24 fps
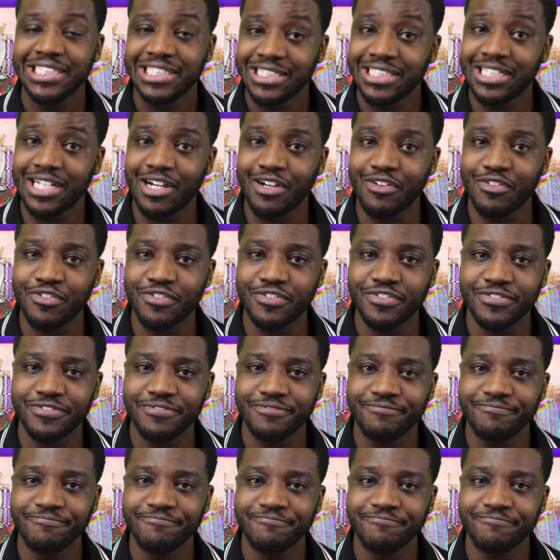tough.
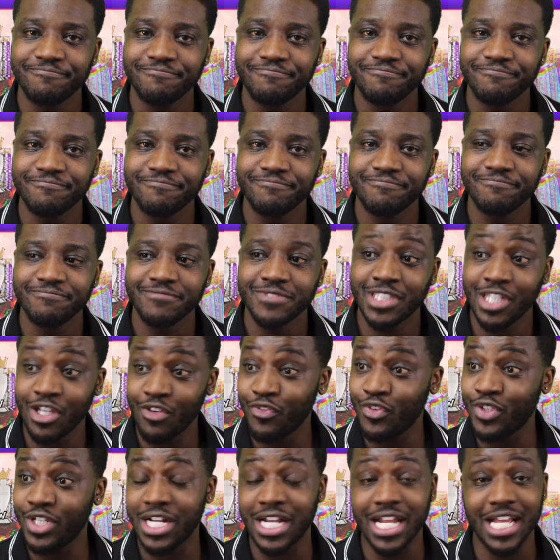
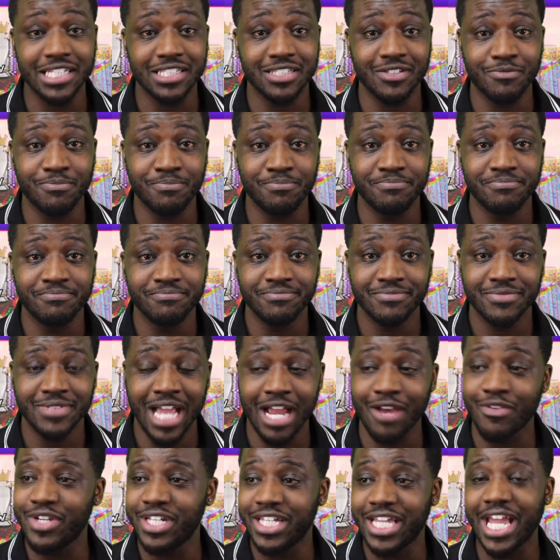Tough for the likes of
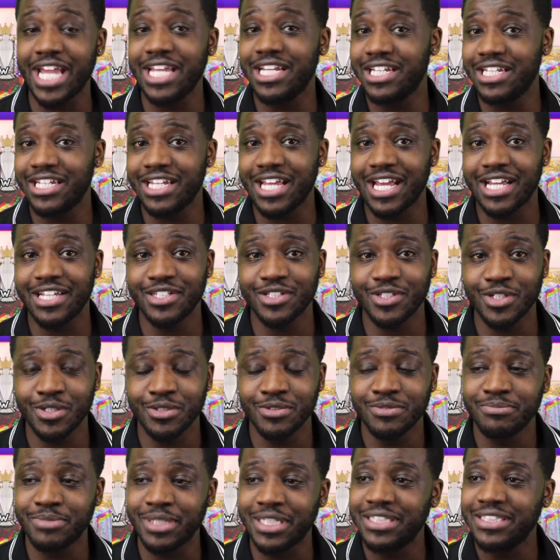Harry Kane and that,
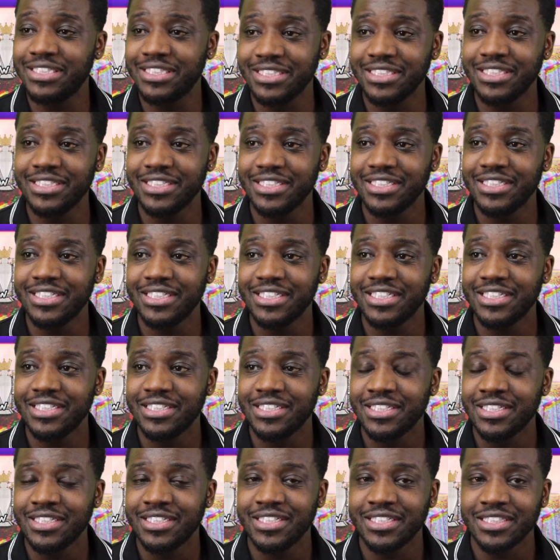but
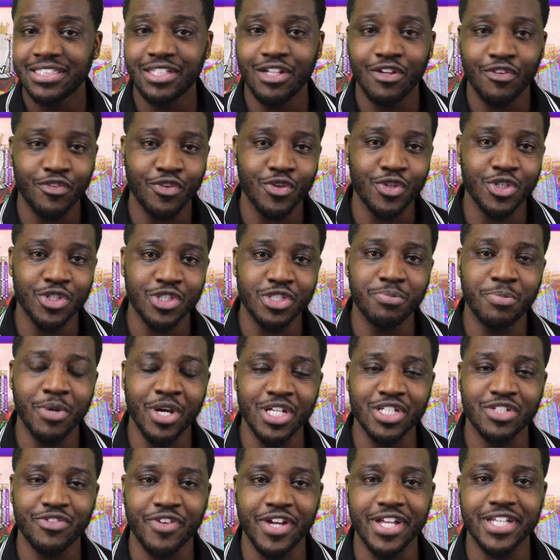tough for you
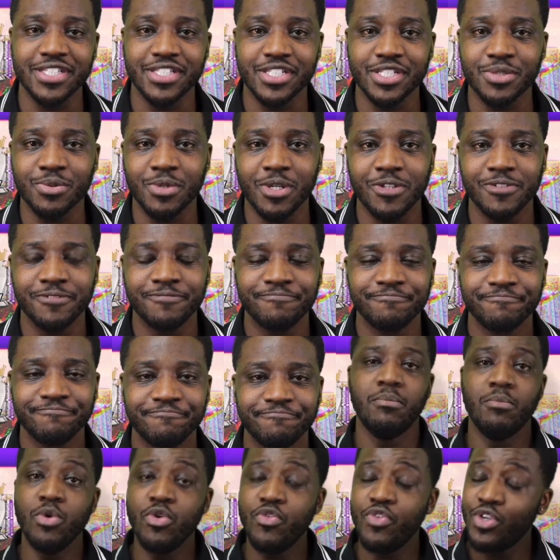Spurs fans as well.
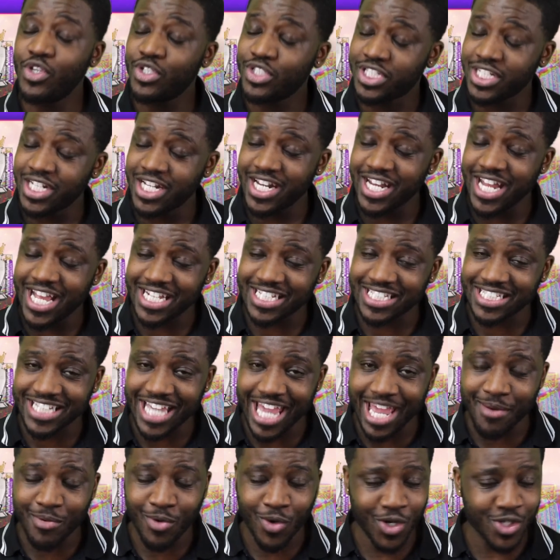Moving on to the next
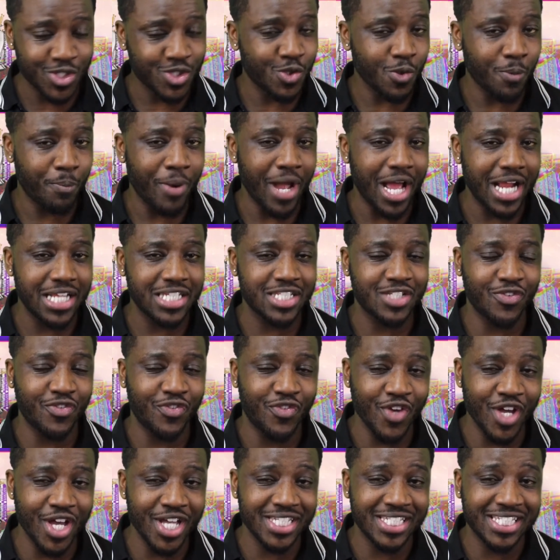game, Crystal Palace
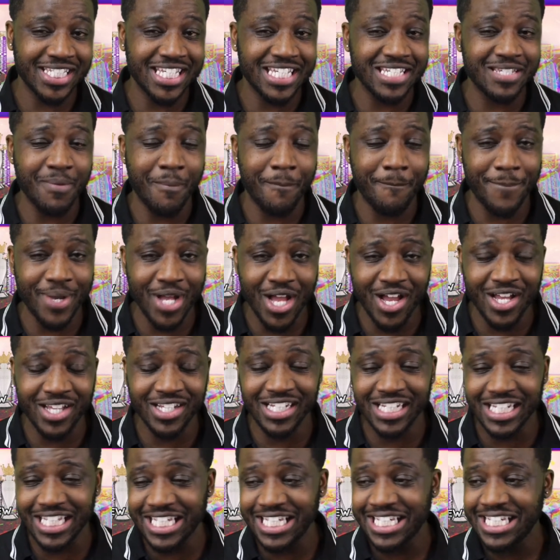versus
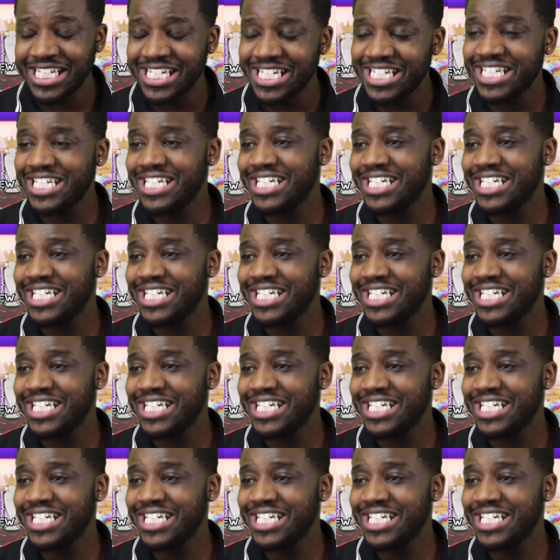Burnley,